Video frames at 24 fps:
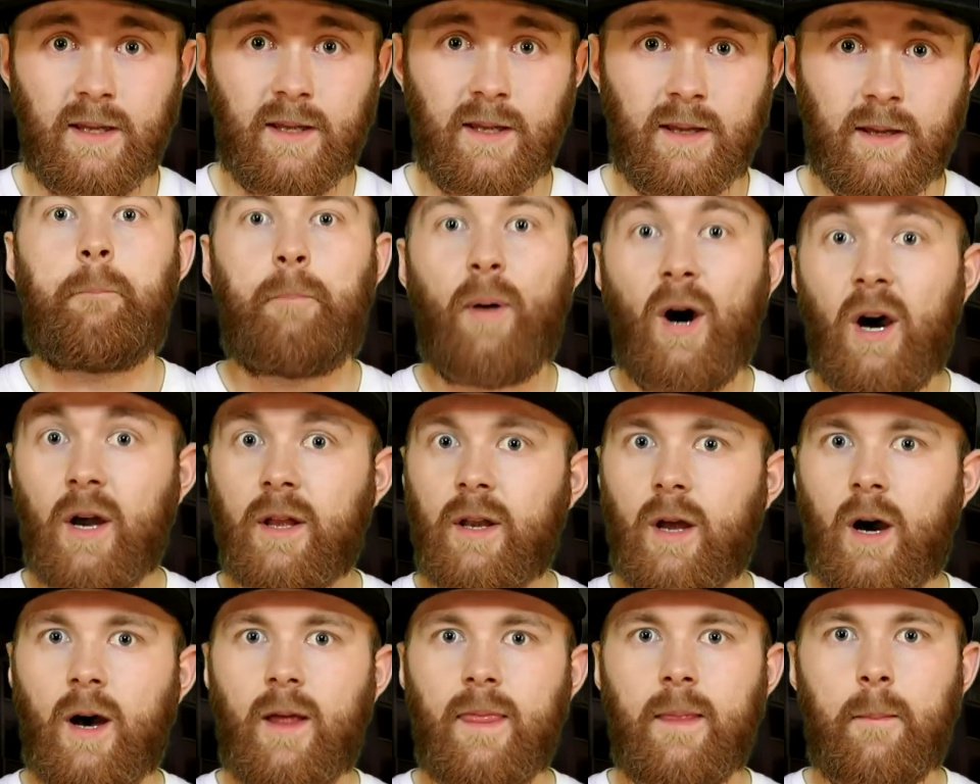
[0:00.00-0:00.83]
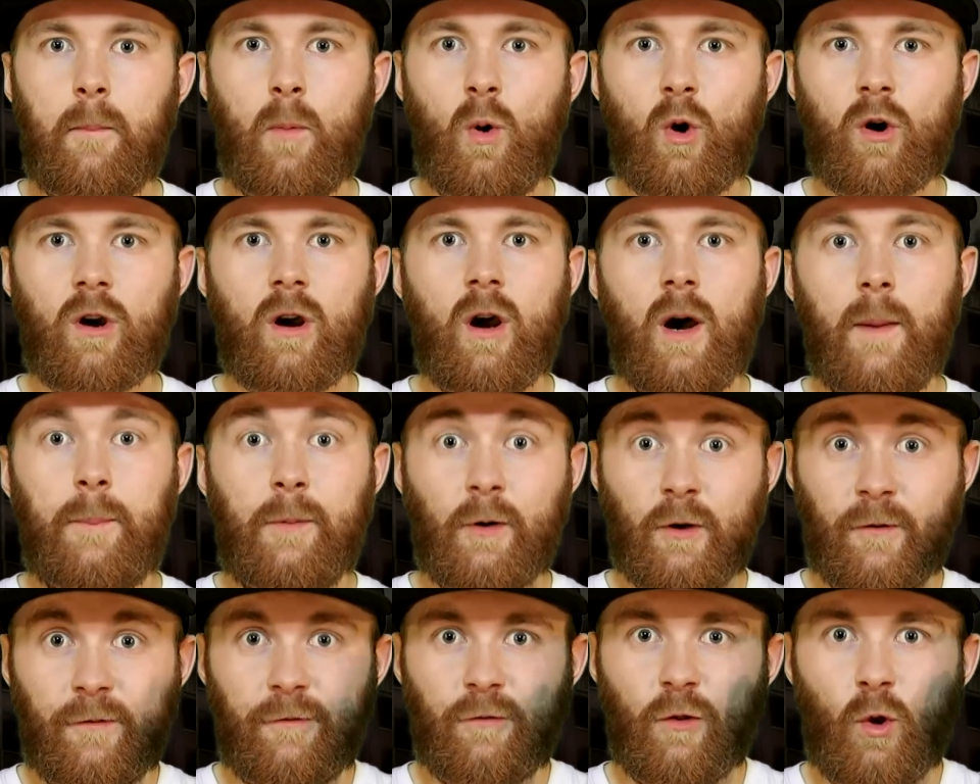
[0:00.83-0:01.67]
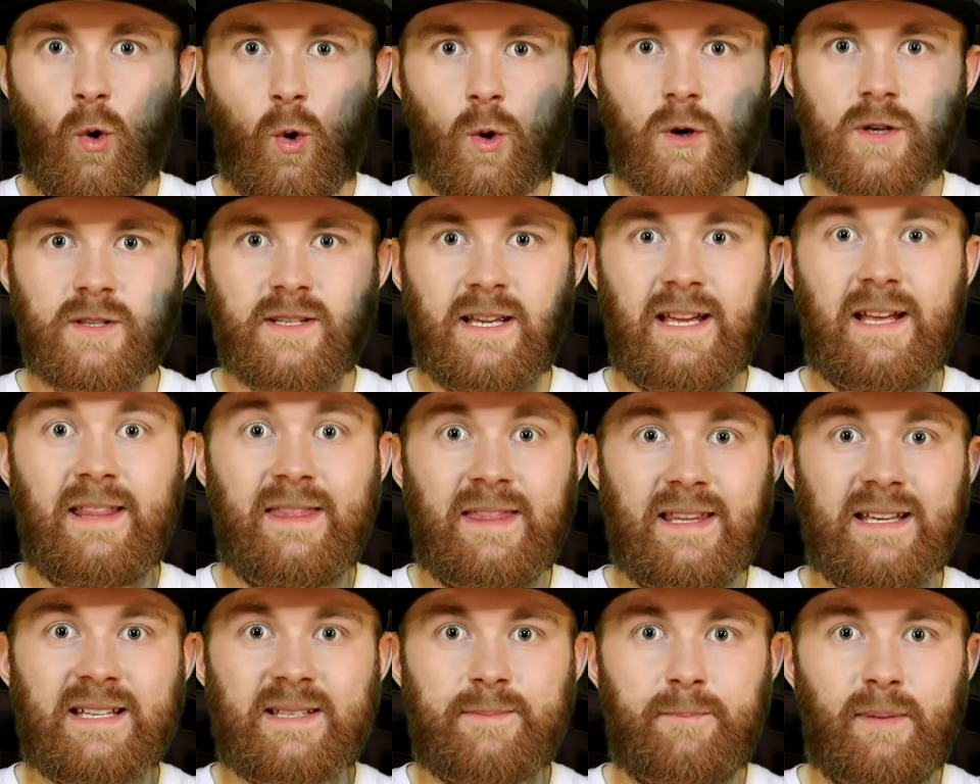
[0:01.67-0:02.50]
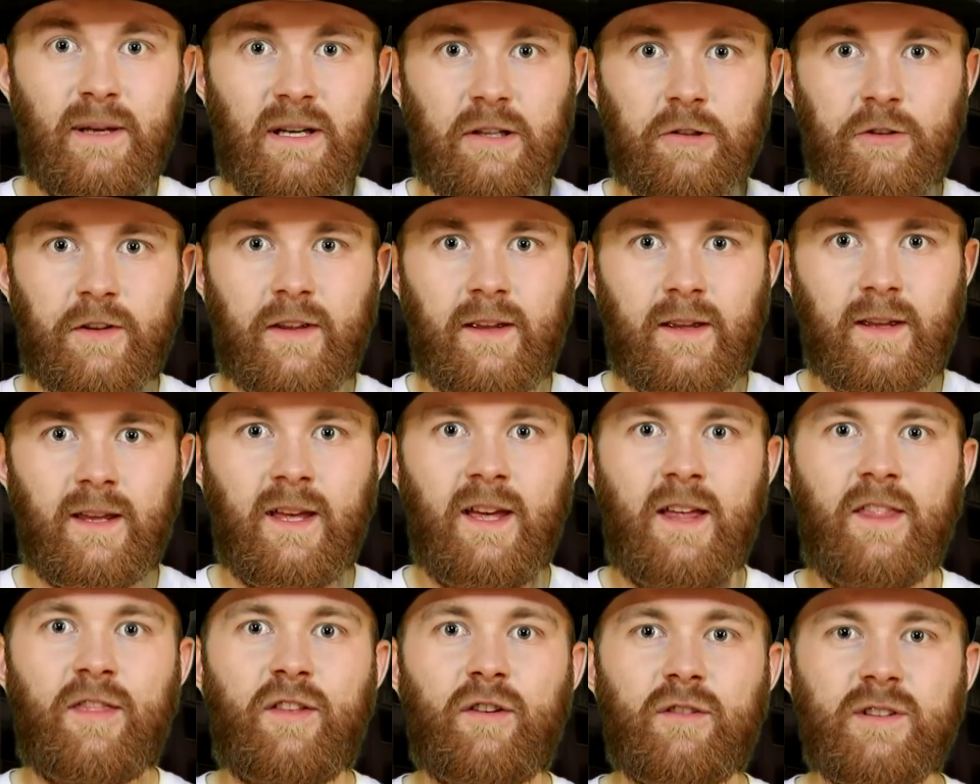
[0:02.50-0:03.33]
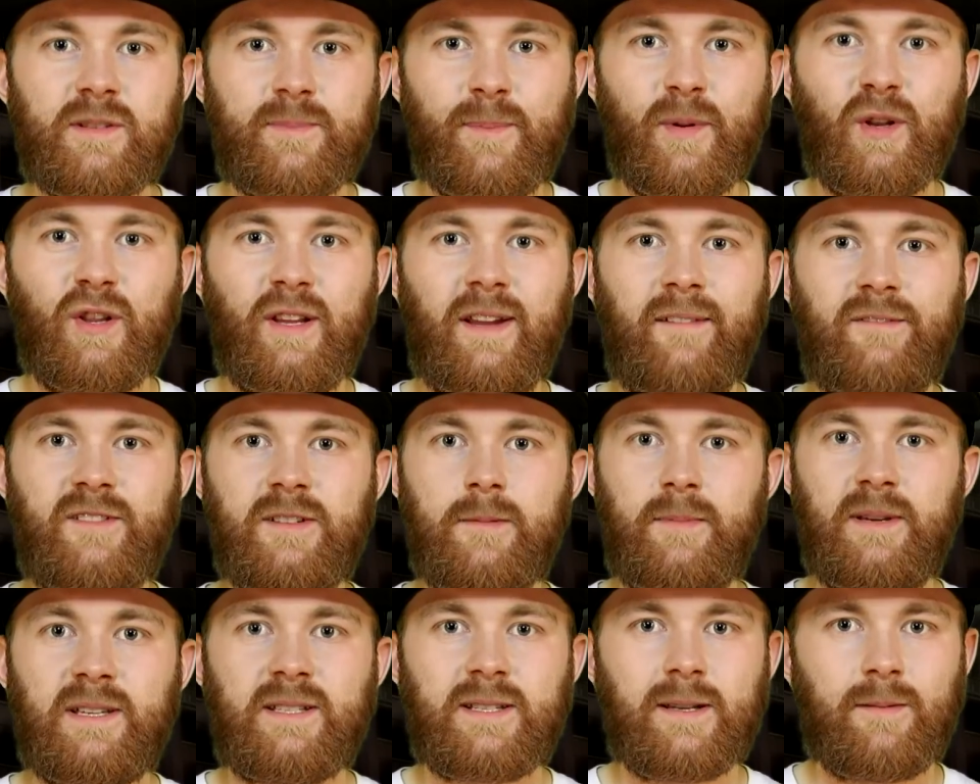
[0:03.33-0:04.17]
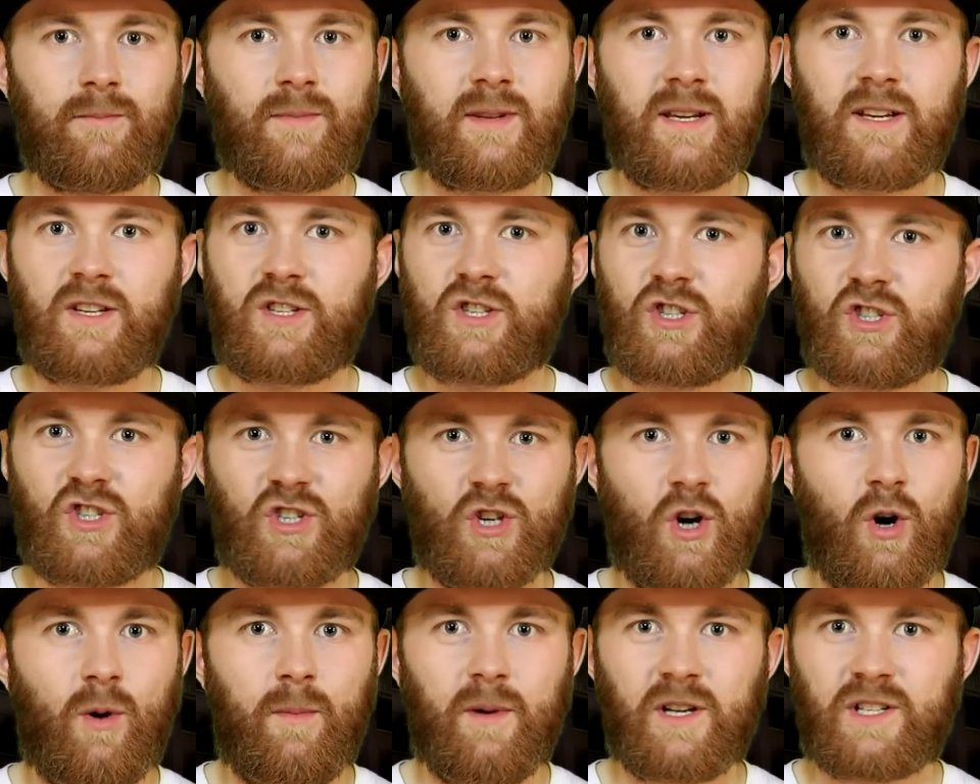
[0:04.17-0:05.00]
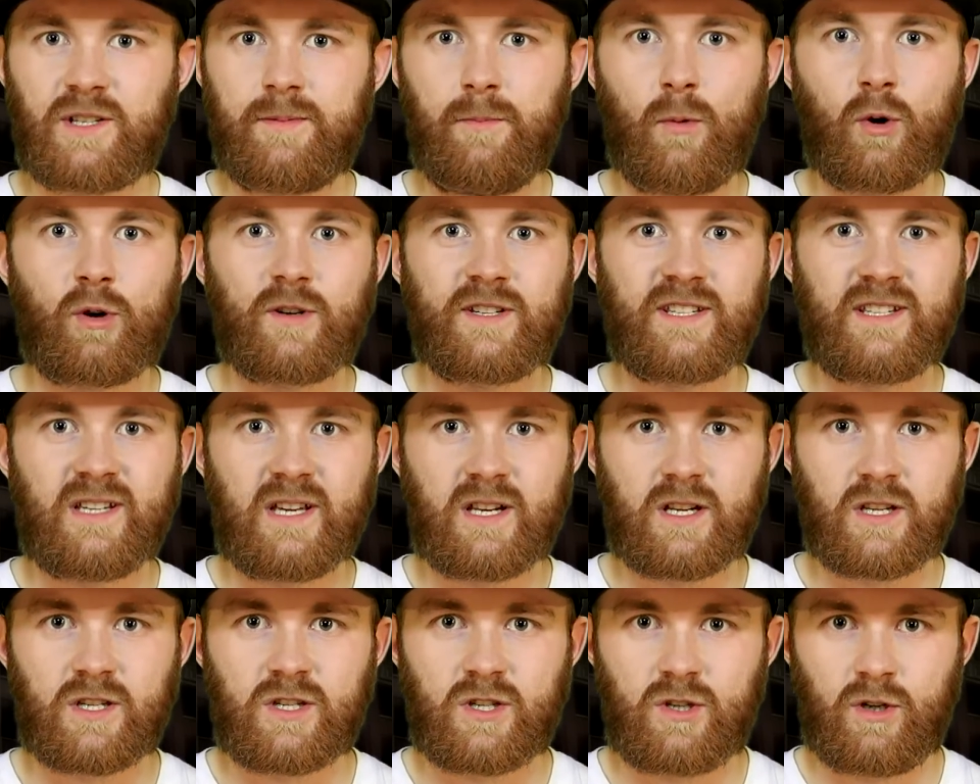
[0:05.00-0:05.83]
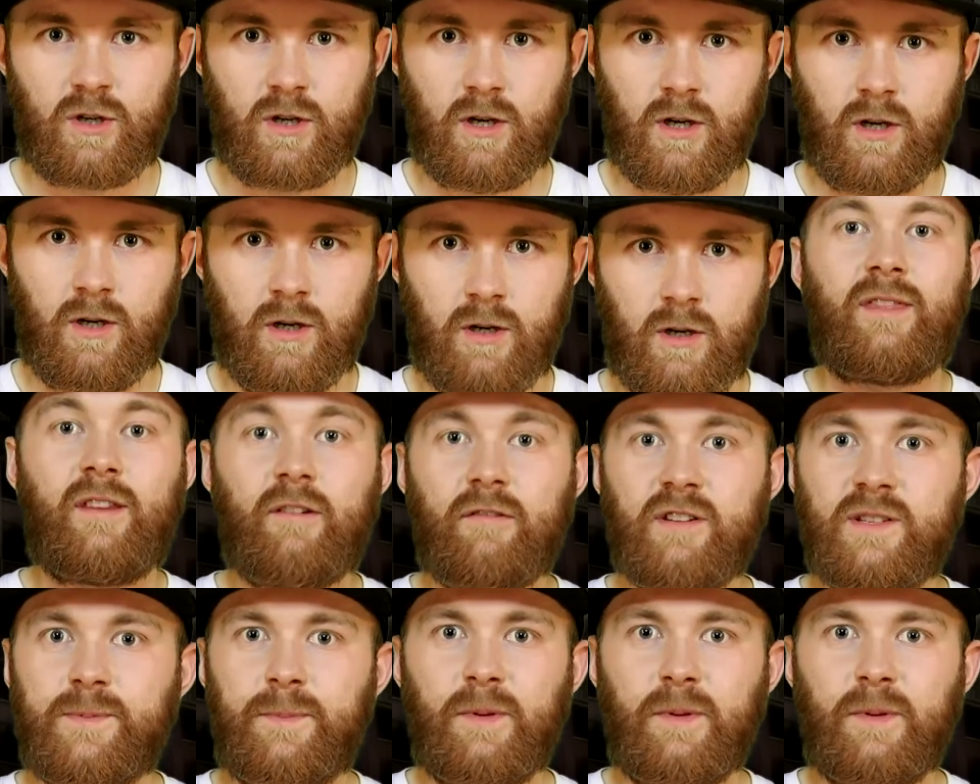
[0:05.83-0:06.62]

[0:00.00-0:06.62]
But on the more upper floors in this building, there is believed to be something so much more sinister. There is